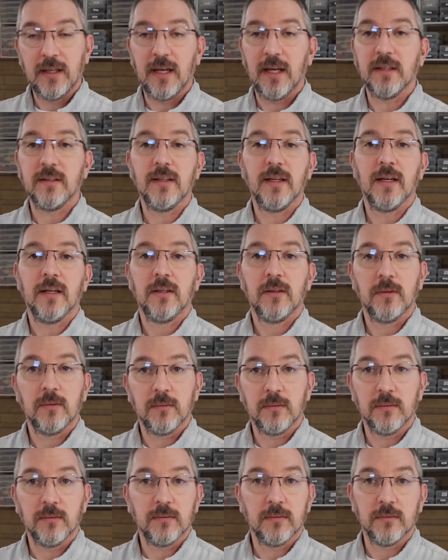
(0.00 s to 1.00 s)
at the
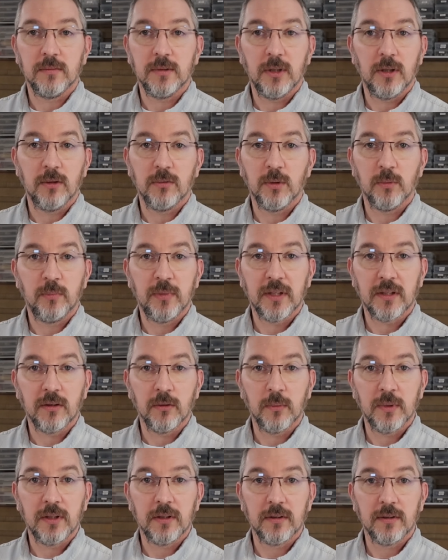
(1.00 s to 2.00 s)
end, you know, we'll pick
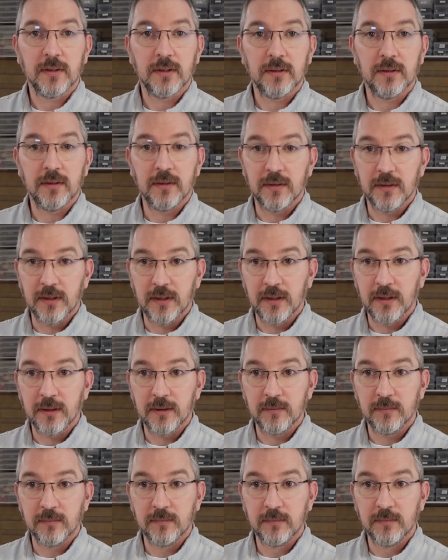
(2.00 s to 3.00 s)
the winner, and
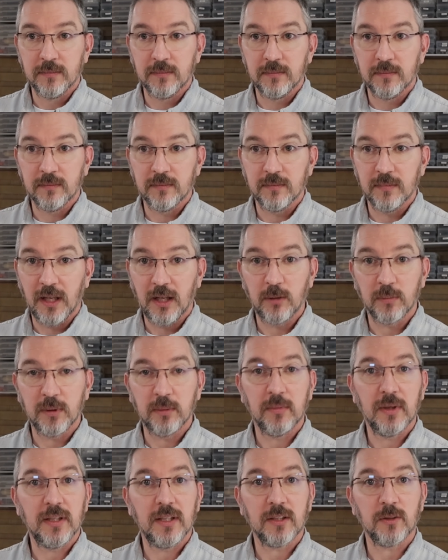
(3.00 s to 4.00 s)
that'll be
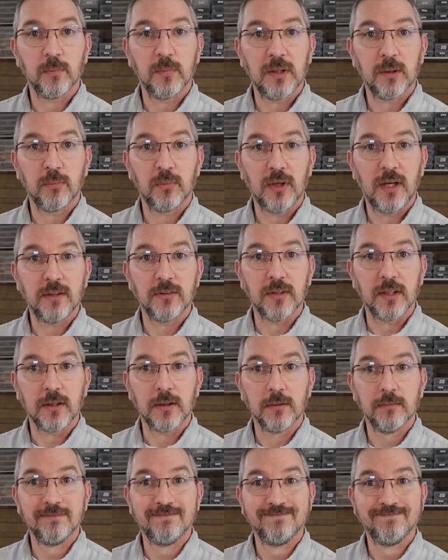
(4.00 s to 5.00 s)
my next big
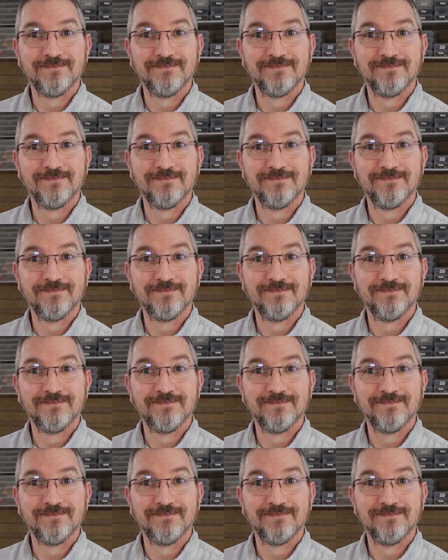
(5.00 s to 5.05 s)
project.